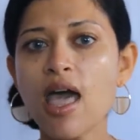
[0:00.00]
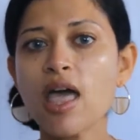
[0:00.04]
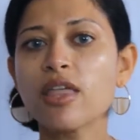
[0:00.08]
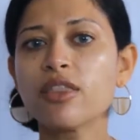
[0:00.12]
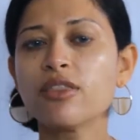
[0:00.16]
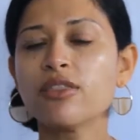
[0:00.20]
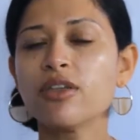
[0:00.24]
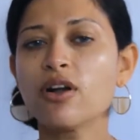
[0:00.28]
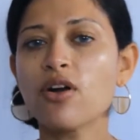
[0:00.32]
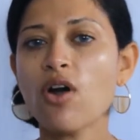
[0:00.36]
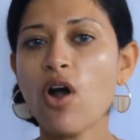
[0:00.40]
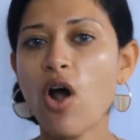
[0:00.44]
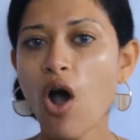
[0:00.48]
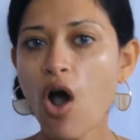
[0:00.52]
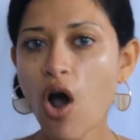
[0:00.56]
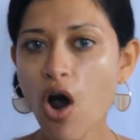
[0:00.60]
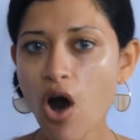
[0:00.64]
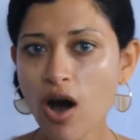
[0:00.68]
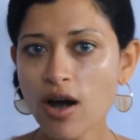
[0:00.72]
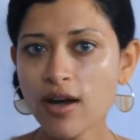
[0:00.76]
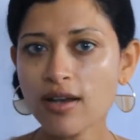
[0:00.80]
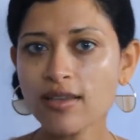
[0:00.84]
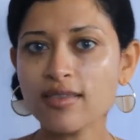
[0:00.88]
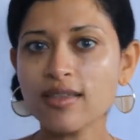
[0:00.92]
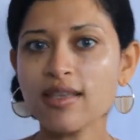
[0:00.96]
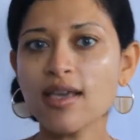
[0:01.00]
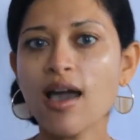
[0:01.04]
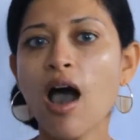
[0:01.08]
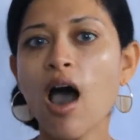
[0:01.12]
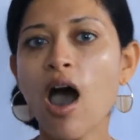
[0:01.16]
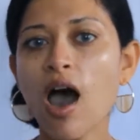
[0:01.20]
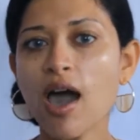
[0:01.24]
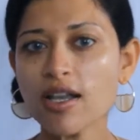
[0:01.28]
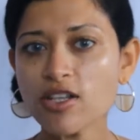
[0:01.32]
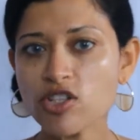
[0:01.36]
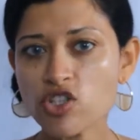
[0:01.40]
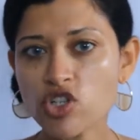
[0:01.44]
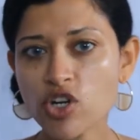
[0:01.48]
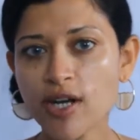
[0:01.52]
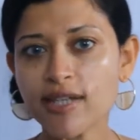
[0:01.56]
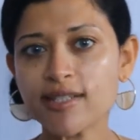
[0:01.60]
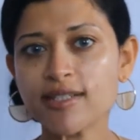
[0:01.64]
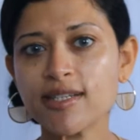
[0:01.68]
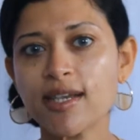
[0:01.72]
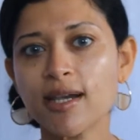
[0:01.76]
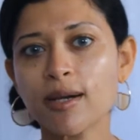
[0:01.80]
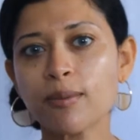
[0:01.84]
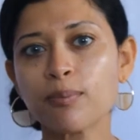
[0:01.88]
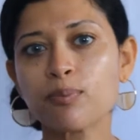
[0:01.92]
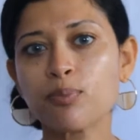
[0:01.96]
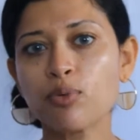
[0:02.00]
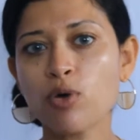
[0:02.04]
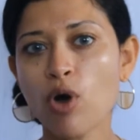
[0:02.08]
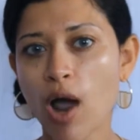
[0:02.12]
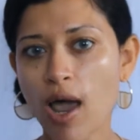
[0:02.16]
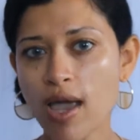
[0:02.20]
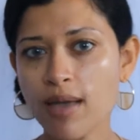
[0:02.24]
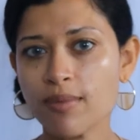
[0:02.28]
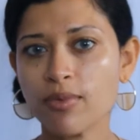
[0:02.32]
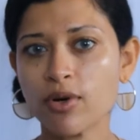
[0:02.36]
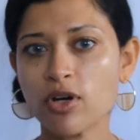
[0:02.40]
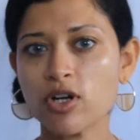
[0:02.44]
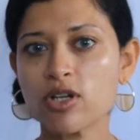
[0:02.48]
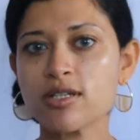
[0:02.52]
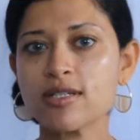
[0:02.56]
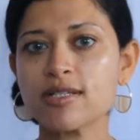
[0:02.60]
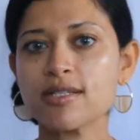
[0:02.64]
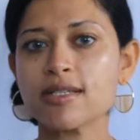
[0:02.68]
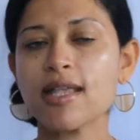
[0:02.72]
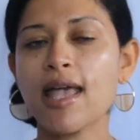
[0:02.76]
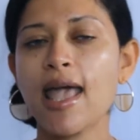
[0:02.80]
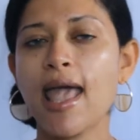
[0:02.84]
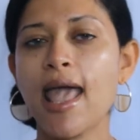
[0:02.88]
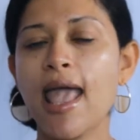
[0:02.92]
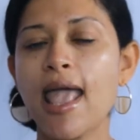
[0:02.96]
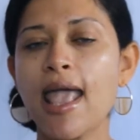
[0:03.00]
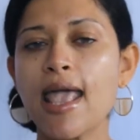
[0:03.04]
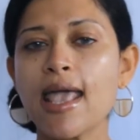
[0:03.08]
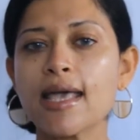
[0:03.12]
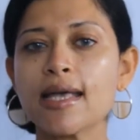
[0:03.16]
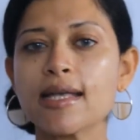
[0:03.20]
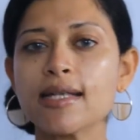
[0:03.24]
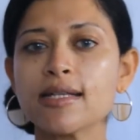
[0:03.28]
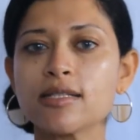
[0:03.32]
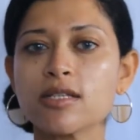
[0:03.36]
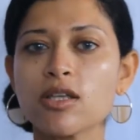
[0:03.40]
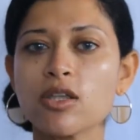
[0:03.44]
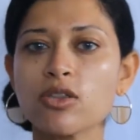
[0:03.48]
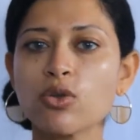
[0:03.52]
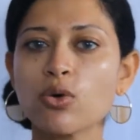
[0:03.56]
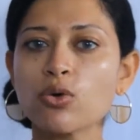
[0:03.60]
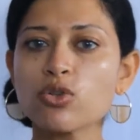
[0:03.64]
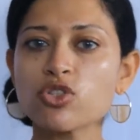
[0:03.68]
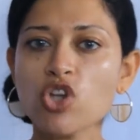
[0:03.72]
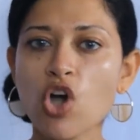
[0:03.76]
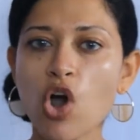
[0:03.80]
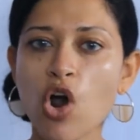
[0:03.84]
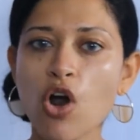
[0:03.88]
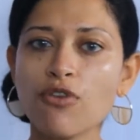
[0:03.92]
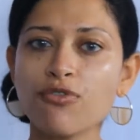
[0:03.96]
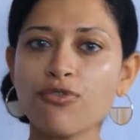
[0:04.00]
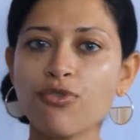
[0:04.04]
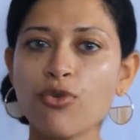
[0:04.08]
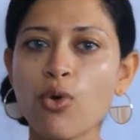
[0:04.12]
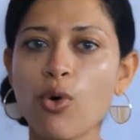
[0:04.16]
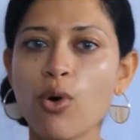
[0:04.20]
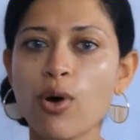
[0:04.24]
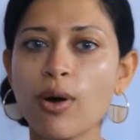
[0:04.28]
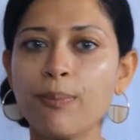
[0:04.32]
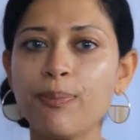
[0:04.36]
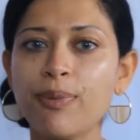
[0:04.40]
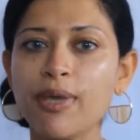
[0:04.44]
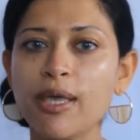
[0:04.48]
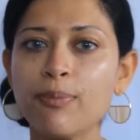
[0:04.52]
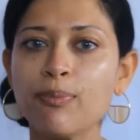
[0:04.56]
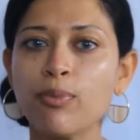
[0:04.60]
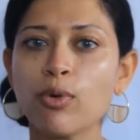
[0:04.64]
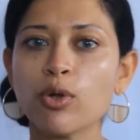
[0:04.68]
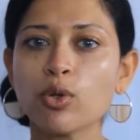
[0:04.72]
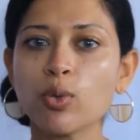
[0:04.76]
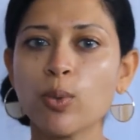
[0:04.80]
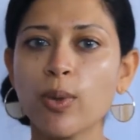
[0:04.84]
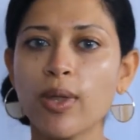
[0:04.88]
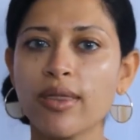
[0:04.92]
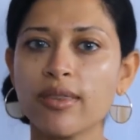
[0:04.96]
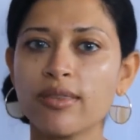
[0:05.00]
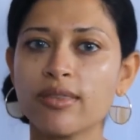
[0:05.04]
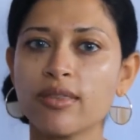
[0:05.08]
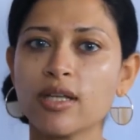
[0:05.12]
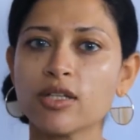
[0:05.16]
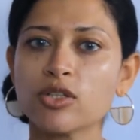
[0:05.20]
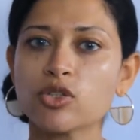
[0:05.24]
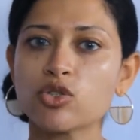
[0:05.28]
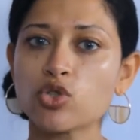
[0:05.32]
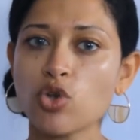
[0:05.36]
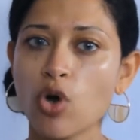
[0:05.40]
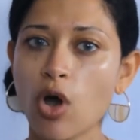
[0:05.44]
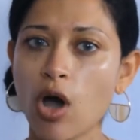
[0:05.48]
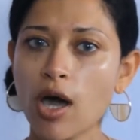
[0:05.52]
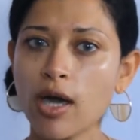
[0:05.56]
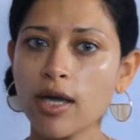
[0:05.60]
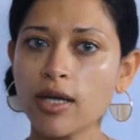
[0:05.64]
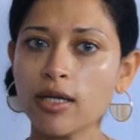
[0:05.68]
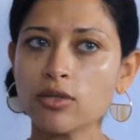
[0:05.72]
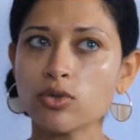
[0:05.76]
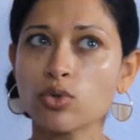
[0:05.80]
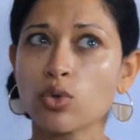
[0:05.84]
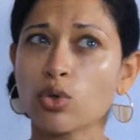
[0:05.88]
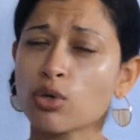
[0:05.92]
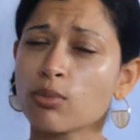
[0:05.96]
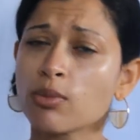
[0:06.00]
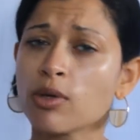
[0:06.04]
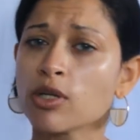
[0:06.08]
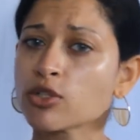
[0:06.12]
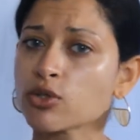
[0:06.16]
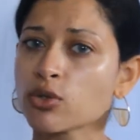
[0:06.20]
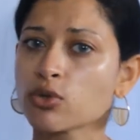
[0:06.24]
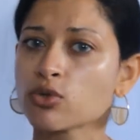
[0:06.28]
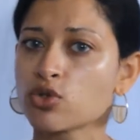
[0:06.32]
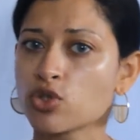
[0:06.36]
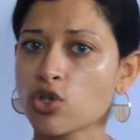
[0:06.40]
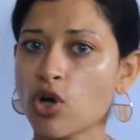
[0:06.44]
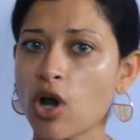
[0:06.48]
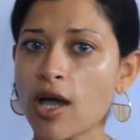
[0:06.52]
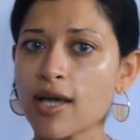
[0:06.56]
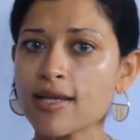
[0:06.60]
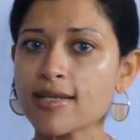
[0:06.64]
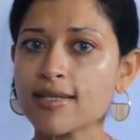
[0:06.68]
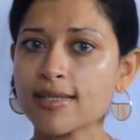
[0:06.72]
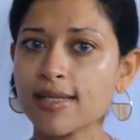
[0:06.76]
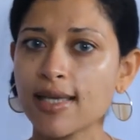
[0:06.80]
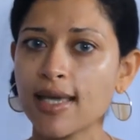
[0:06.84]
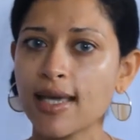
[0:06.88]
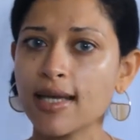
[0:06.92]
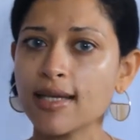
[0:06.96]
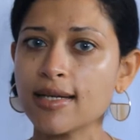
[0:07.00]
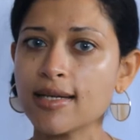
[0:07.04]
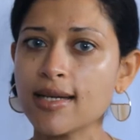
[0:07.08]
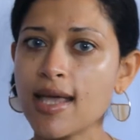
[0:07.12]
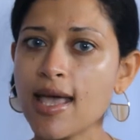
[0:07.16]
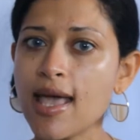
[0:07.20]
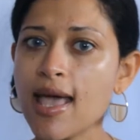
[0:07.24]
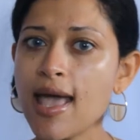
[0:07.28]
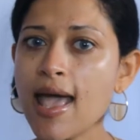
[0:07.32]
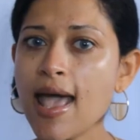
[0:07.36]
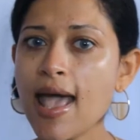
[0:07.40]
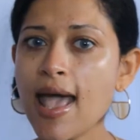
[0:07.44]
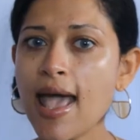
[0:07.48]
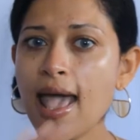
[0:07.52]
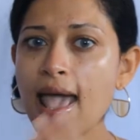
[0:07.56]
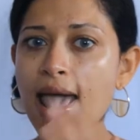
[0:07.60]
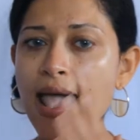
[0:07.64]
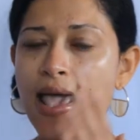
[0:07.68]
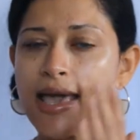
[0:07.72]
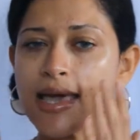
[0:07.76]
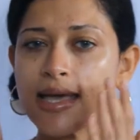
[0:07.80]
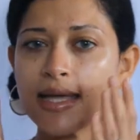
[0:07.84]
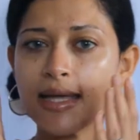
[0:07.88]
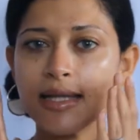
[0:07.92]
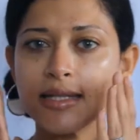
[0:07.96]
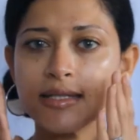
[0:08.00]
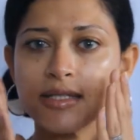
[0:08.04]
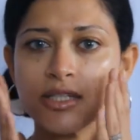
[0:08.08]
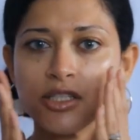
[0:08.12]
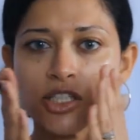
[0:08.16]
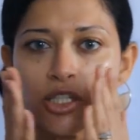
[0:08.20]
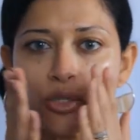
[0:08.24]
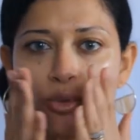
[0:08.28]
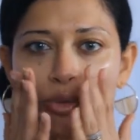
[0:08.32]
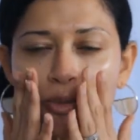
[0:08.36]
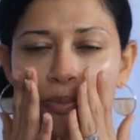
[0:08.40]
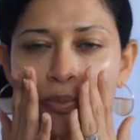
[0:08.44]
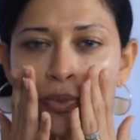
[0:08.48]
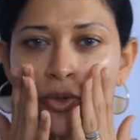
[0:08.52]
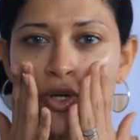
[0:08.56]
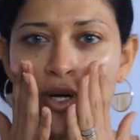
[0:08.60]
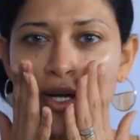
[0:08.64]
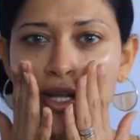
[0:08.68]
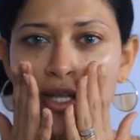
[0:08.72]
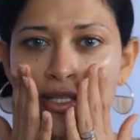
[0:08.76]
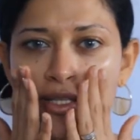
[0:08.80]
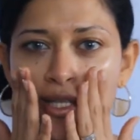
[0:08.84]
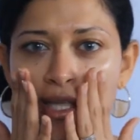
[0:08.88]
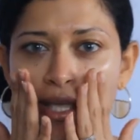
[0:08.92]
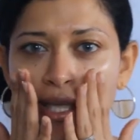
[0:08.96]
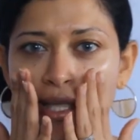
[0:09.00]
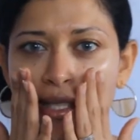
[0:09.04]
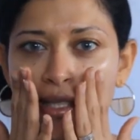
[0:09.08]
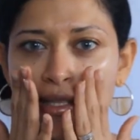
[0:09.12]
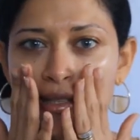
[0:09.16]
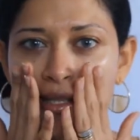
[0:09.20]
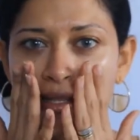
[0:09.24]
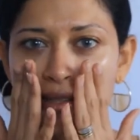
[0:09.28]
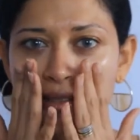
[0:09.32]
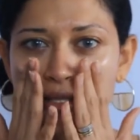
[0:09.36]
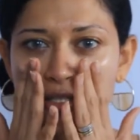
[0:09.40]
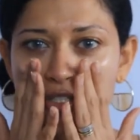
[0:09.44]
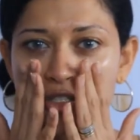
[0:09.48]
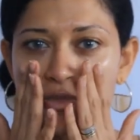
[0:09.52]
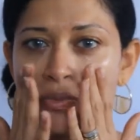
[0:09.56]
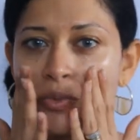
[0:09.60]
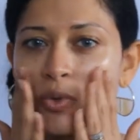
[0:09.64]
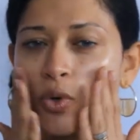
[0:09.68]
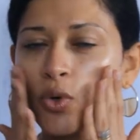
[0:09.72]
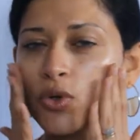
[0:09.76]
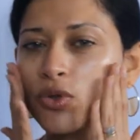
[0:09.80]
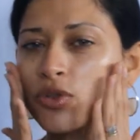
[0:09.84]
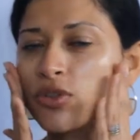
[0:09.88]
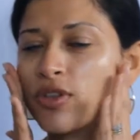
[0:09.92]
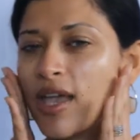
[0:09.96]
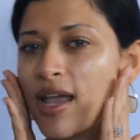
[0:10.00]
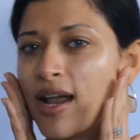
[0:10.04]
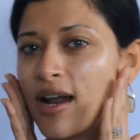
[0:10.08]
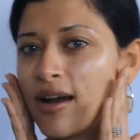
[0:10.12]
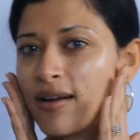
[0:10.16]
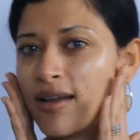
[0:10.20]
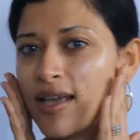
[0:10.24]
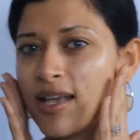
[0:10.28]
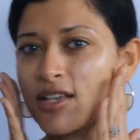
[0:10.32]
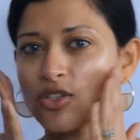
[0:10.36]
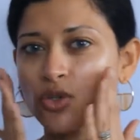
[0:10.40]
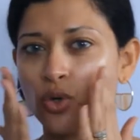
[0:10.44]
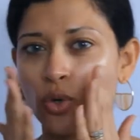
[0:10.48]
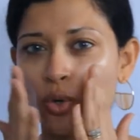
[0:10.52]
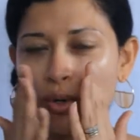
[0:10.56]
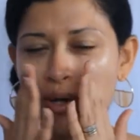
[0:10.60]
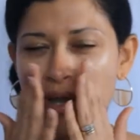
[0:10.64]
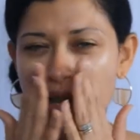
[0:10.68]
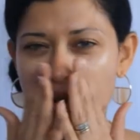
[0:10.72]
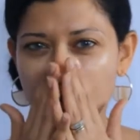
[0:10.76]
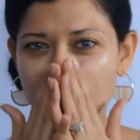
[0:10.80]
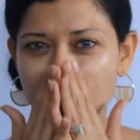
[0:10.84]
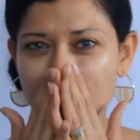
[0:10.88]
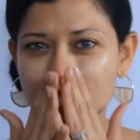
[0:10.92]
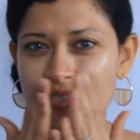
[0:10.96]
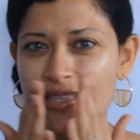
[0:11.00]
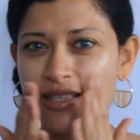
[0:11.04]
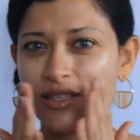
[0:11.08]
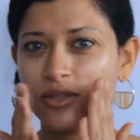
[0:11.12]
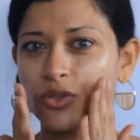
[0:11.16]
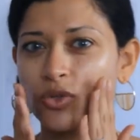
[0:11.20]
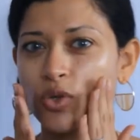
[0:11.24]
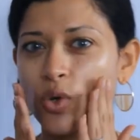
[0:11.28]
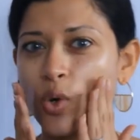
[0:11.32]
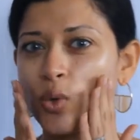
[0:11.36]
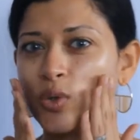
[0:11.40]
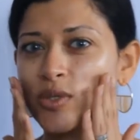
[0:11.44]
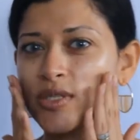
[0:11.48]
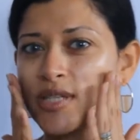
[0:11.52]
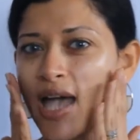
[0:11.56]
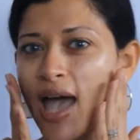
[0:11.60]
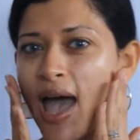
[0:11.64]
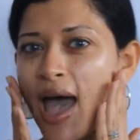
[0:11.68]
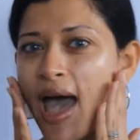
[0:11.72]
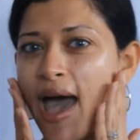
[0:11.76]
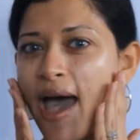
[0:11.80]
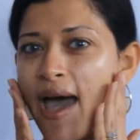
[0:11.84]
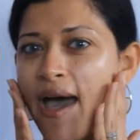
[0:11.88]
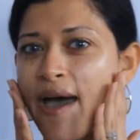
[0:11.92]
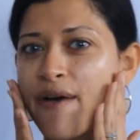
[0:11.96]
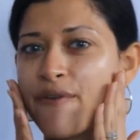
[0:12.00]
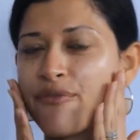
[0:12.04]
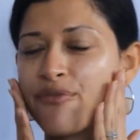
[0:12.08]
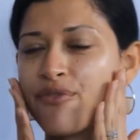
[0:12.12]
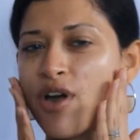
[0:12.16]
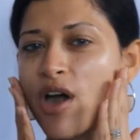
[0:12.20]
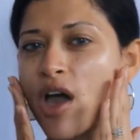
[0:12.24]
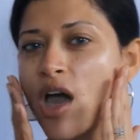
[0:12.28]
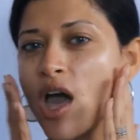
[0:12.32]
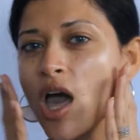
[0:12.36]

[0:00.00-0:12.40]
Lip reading: There are the hydrating primers, and those are for people with dry, normal to dry skin, and you would put it in smooth areas or areas that don't have